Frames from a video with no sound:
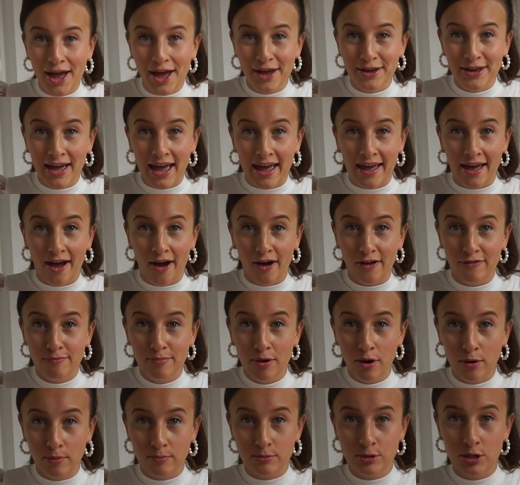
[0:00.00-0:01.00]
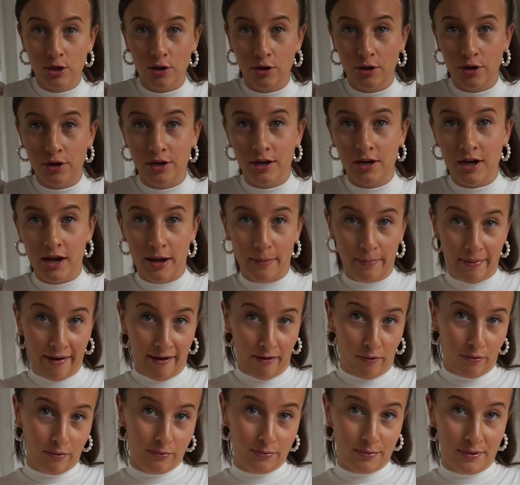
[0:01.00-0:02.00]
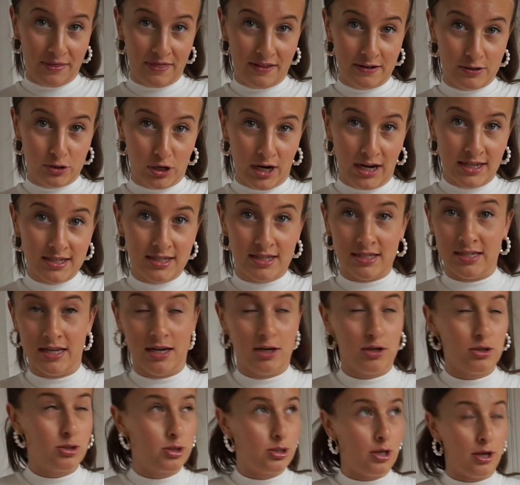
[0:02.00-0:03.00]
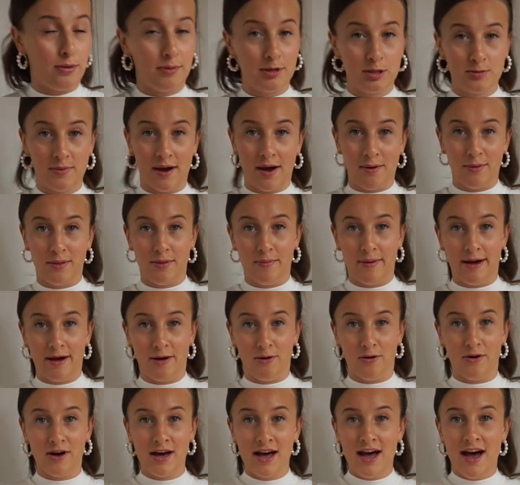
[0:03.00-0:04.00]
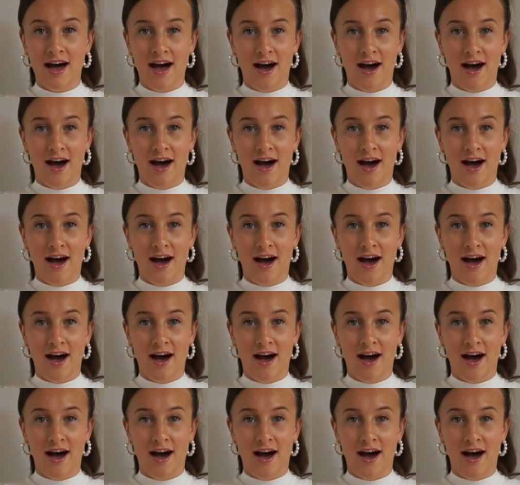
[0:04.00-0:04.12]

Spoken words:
Okay, I've popped on a belt with the dress because it looks so much better with a belt.